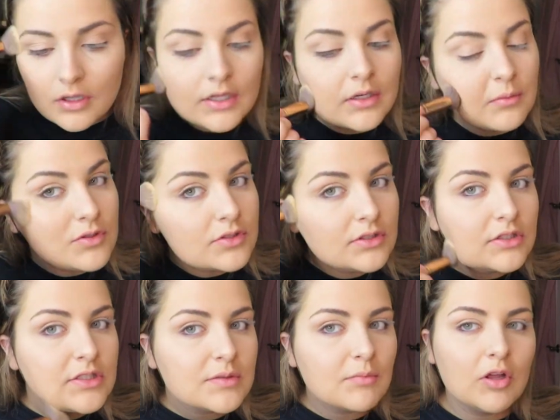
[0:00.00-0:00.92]
And I'm using
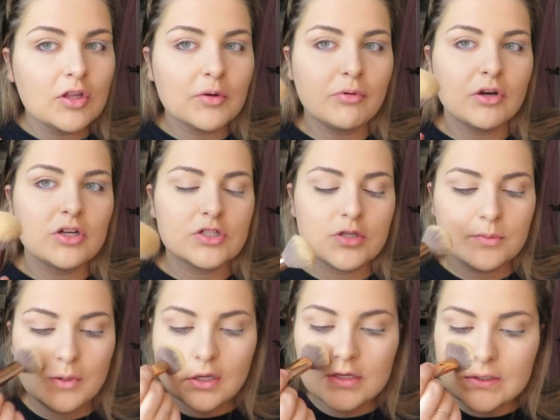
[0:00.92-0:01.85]
a smaller brush
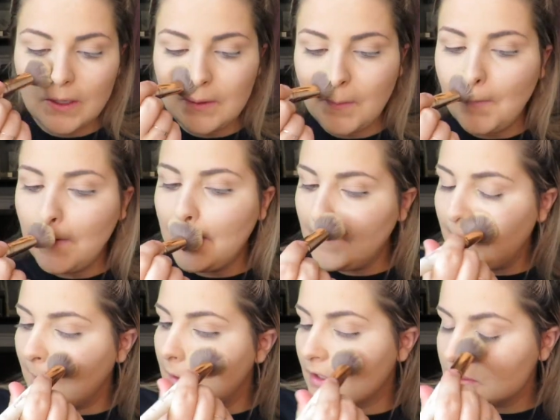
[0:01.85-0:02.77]
just because I don't want to
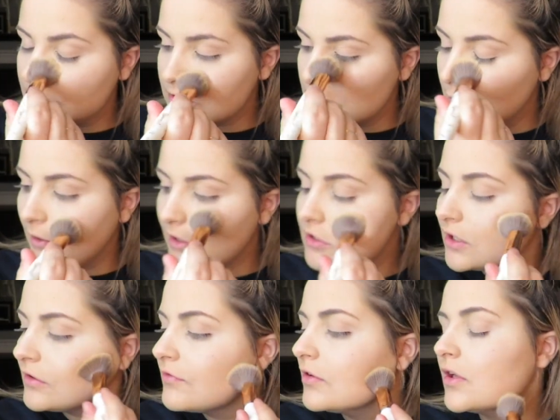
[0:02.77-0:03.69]
put on too much,
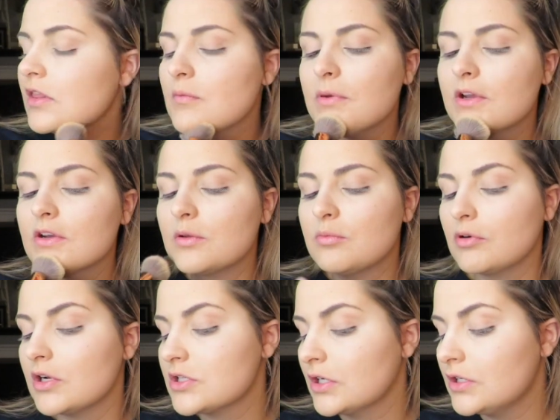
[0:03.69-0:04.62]
and I feel like the bigger the
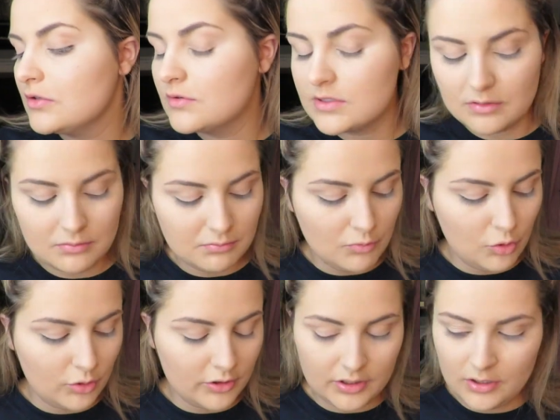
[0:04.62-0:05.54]
brush I use, the
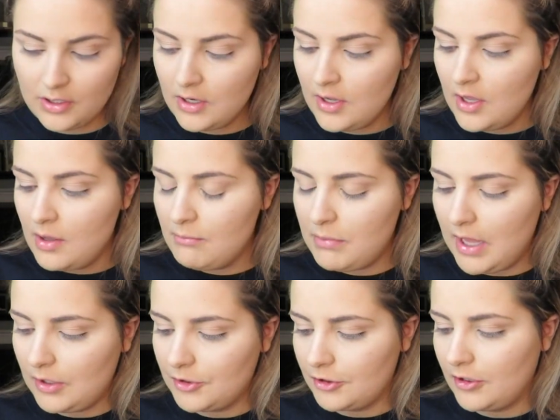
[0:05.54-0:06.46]
more
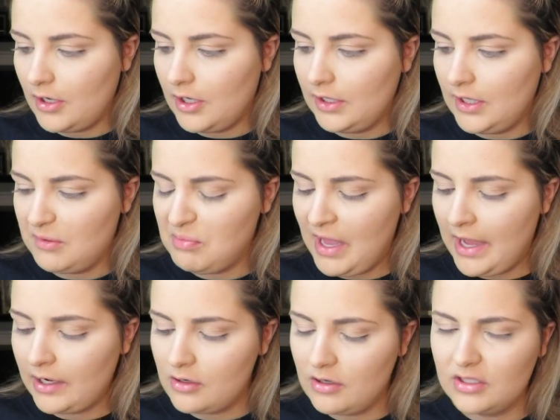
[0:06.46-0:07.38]
powder I like
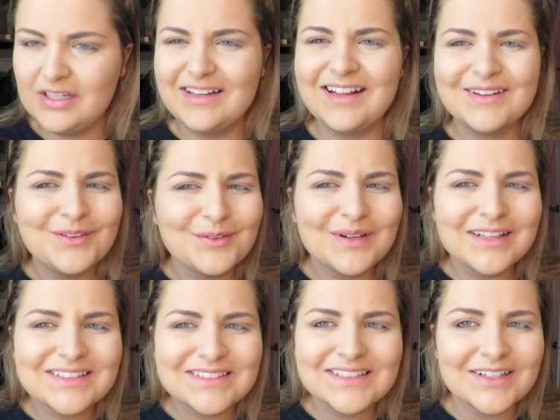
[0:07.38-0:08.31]
pack on, and I don't
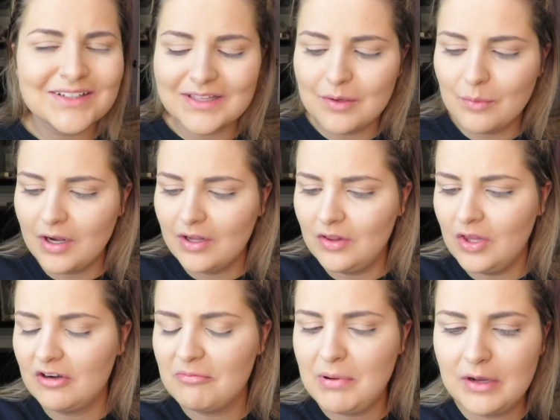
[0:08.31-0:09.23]
necessarily want a
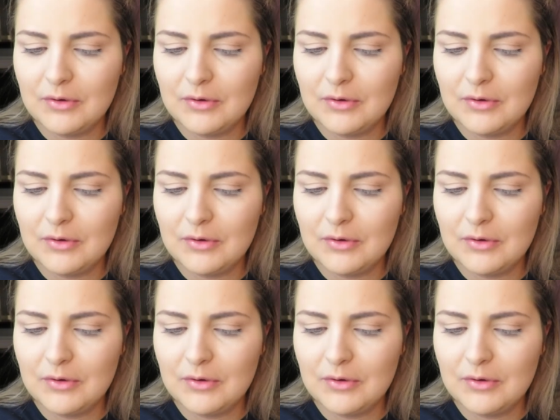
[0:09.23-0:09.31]
lot of